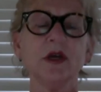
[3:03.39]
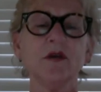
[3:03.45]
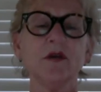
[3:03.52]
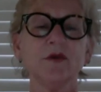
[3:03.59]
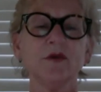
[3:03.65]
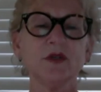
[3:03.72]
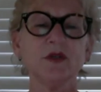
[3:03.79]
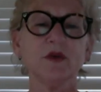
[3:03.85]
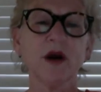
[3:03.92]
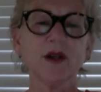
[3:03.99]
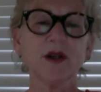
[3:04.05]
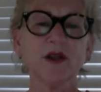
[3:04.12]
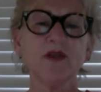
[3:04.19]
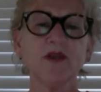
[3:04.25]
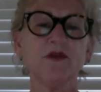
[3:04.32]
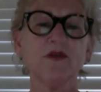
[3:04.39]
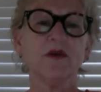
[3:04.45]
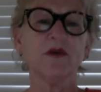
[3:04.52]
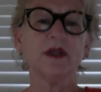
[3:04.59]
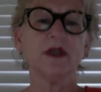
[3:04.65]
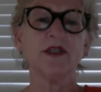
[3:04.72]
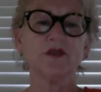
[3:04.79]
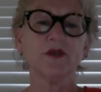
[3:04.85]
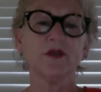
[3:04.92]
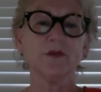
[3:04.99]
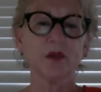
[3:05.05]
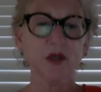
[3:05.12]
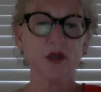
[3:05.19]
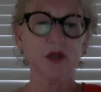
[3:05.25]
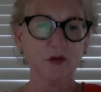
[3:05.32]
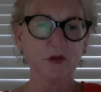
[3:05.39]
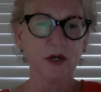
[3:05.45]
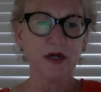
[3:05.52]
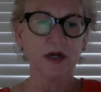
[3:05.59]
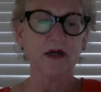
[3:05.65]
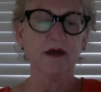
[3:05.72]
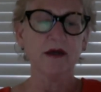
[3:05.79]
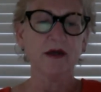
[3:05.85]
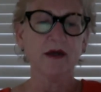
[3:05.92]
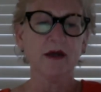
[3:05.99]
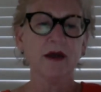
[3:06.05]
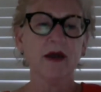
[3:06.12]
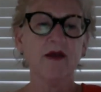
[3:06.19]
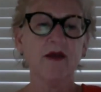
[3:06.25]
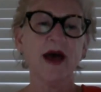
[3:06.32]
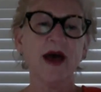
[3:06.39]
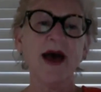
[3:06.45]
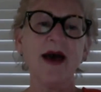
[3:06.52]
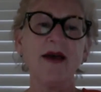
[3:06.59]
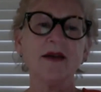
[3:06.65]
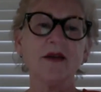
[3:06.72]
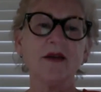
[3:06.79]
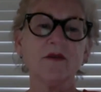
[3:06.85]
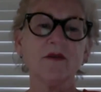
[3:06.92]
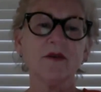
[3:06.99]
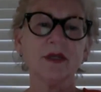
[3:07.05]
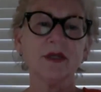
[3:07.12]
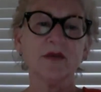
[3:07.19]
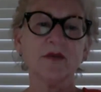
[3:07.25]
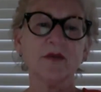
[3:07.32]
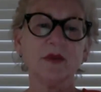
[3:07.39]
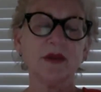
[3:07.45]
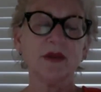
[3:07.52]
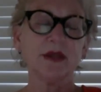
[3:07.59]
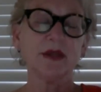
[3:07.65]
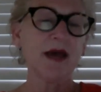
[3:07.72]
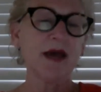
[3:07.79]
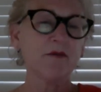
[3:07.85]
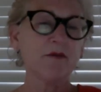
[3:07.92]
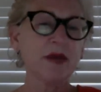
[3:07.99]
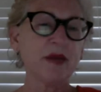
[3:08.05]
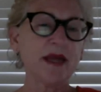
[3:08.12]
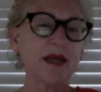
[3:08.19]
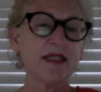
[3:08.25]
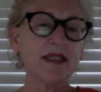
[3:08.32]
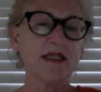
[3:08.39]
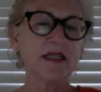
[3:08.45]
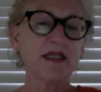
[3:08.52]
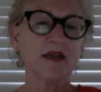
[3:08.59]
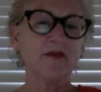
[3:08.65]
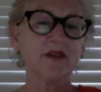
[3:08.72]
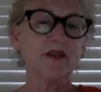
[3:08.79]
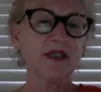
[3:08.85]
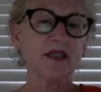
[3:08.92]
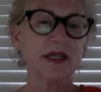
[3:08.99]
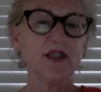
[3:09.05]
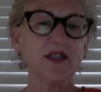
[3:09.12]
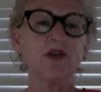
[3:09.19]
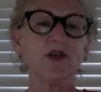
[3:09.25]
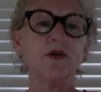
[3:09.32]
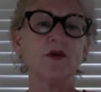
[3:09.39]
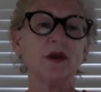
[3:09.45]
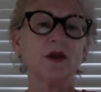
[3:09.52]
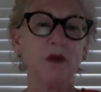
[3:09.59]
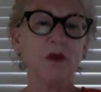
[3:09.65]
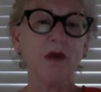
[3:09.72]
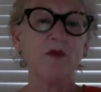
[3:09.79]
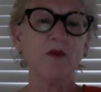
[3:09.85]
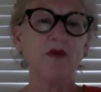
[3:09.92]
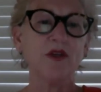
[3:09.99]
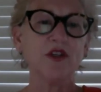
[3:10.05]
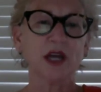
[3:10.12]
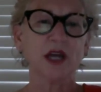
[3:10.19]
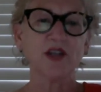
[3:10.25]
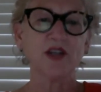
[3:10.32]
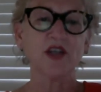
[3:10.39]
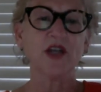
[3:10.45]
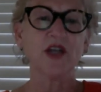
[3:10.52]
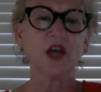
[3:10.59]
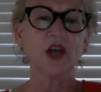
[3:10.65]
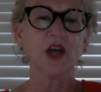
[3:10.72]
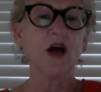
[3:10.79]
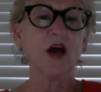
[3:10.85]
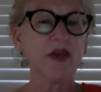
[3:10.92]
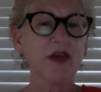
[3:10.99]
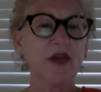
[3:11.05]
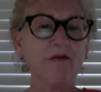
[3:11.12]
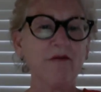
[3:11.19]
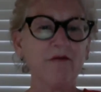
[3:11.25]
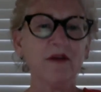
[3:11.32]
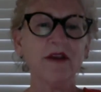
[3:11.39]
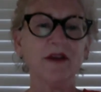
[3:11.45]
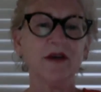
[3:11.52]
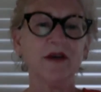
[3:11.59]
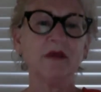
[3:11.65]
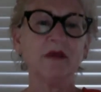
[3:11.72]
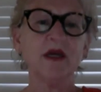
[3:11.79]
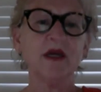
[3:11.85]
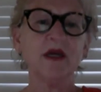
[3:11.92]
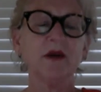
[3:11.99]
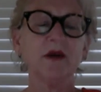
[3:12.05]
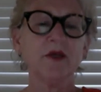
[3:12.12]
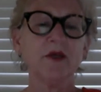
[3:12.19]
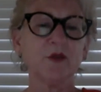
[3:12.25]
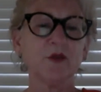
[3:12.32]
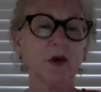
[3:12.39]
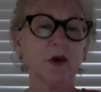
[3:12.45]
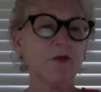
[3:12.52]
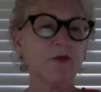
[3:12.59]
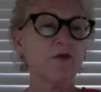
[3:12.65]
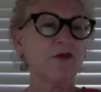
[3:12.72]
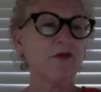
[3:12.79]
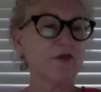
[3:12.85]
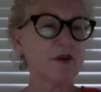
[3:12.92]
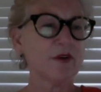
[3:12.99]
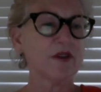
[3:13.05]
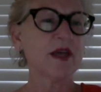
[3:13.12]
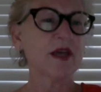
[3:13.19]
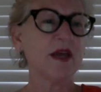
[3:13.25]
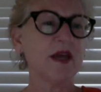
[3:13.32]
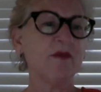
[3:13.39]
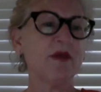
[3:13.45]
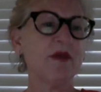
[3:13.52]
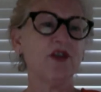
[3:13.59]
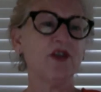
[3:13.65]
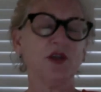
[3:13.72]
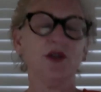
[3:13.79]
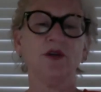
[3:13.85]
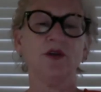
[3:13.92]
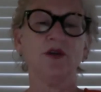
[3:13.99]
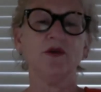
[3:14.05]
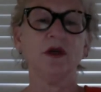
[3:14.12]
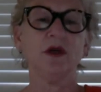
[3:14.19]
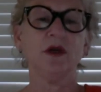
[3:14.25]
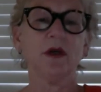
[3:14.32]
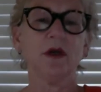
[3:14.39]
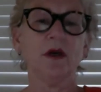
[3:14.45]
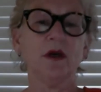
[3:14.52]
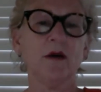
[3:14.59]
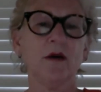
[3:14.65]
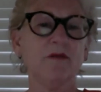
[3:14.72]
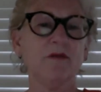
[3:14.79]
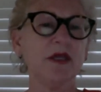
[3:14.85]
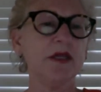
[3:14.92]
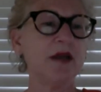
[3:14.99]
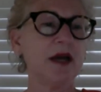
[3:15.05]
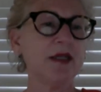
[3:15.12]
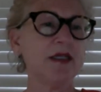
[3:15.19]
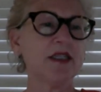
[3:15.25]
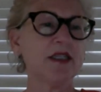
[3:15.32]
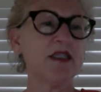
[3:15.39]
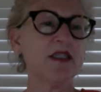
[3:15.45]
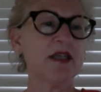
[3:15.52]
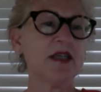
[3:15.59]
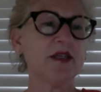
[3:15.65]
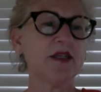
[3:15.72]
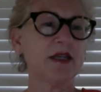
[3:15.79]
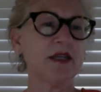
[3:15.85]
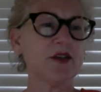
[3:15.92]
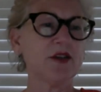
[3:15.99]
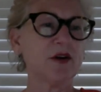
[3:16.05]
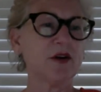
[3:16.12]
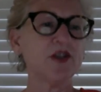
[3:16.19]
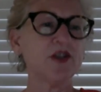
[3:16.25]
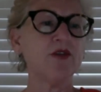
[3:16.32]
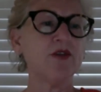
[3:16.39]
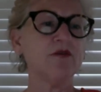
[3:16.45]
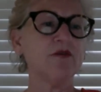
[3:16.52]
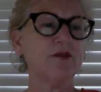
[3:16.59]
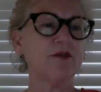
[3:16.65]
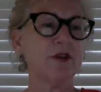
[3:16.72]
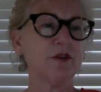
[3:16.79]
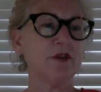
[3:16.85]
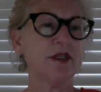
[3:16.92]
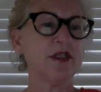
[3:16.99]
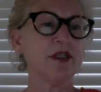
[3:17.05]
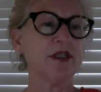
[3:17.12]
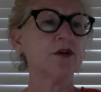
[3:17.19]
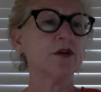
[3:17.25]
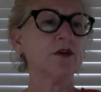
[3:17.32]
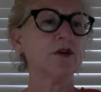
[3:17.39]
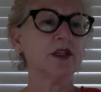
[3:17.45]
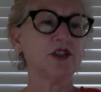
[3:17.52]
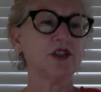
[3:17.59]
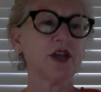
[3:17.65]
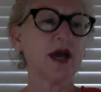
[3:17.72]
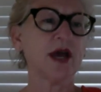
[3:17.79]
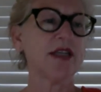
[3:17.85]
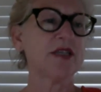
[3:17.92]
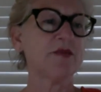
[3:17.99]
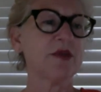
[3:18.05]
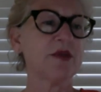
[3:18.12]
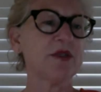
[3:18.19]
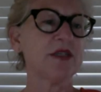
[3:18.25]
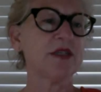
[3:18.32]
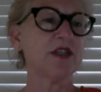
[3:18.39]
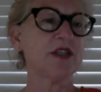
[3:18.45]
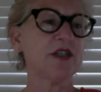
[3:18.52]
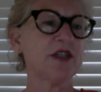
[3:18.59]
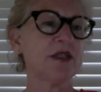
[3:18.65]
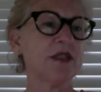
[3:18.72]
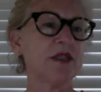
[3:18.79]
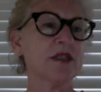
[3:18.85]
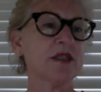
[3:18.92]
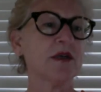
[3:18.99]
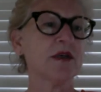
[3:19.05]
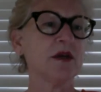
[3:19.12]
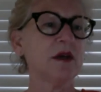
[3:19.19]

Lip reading: was brought to New Orleans from Cuba, and that was that basis of the danzón, the mambo, the cha-cha-cha. That rhythm was what first came into the United States and started to influence early jazz musicians.